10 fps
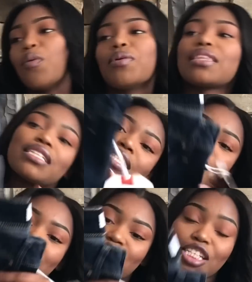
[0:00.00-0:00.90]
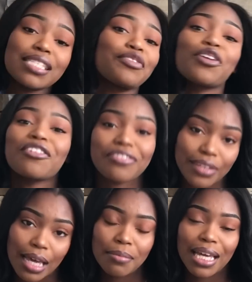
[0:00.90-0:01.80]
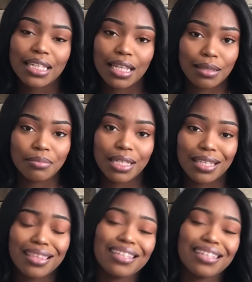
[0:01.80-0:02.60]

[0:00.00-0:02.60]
with the tush, because if you're a flat back like me,